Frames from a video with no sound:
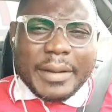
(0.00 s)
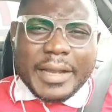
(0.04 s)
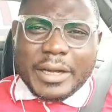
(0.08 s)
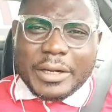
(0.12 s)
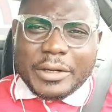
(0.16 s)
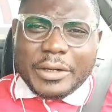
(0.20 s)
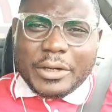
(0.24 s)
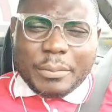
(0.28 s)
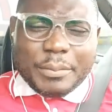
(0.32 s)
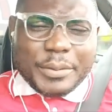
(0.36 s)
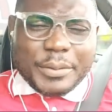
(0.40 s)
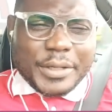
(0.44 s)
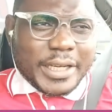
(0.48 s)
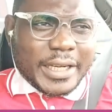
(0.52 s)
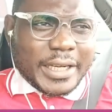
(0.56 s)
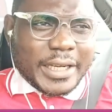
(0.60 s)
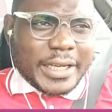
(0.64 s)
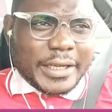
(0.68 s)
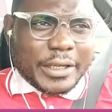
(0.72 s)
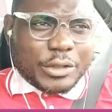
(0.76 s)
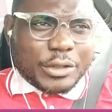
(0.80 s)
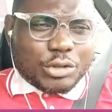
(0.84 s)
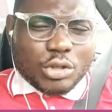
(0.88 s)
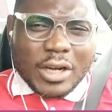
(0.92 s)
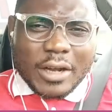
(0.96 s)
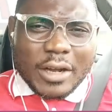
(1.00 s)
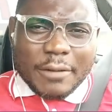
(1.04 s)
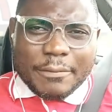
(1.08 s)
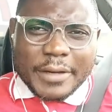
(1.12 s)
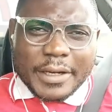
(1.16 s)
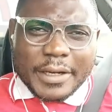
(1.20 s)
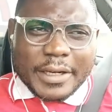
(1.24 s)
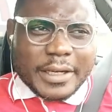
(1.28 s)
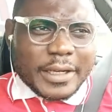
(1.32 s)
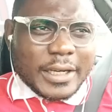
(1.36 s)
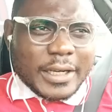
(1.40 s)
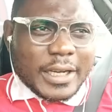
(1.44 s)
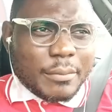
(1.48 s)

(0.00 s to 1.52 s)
held up here in the traffic.